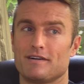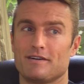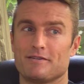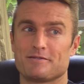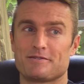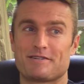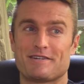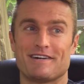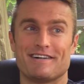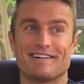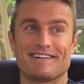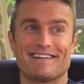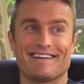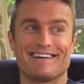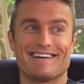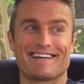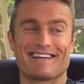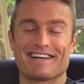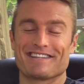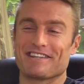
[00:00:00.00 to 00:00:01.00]
I was on a,
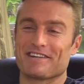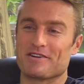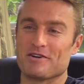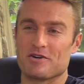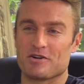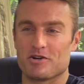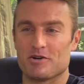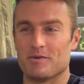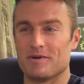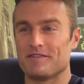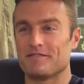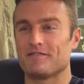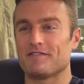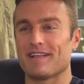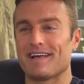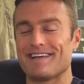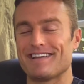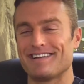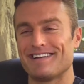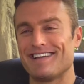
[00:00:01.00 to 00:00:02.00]
uh, I got the GoGo in
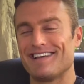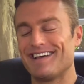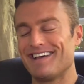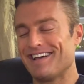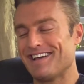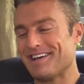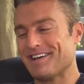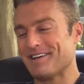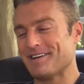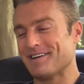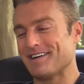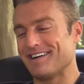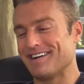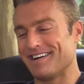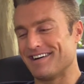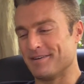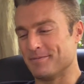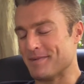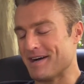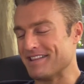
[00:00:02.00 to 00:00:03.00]
flight,
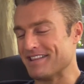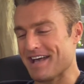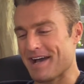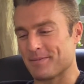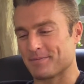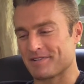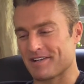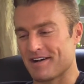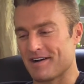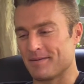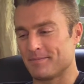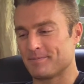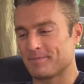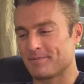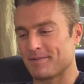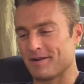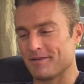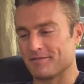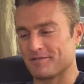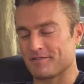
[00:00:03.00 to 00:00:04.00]
uh, my
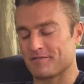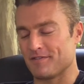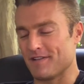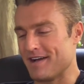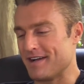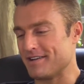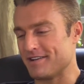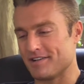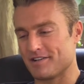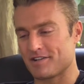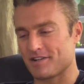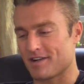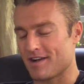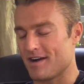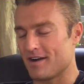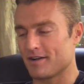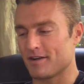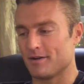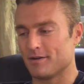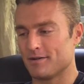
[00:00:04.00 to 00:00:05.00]
laptop. I was flying to
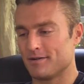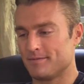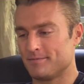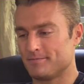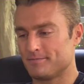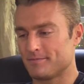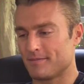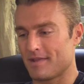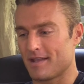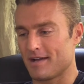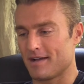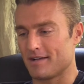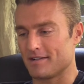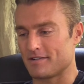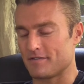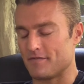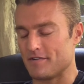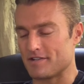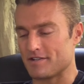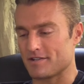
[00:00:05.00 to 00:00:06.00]
Chicago uh,
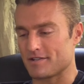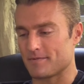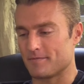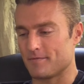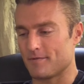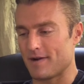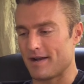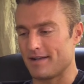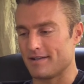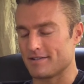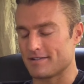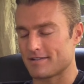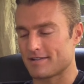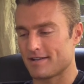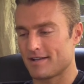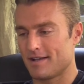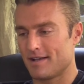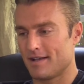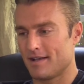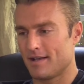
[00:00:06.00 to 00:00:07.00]
to visit some
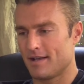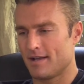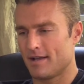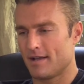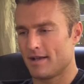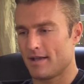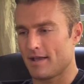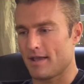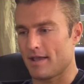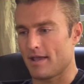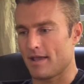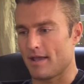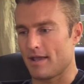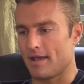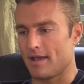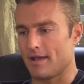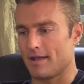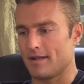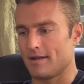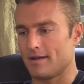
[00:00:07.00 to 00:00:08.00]
friends,
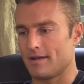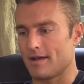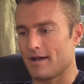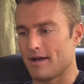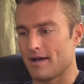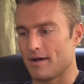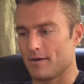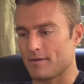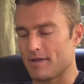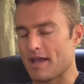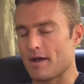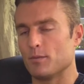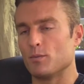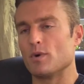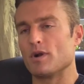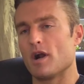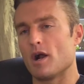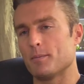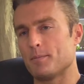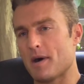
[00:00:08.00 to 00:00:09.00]
and uh, yeah,
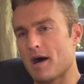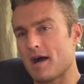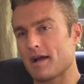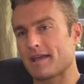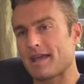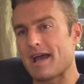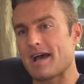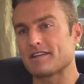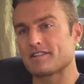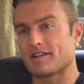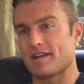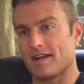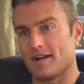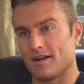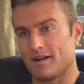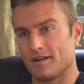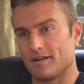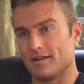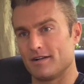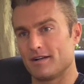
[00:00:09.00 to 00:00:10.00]
when our podcast
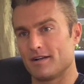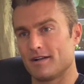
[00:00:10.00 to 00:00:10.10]
aired,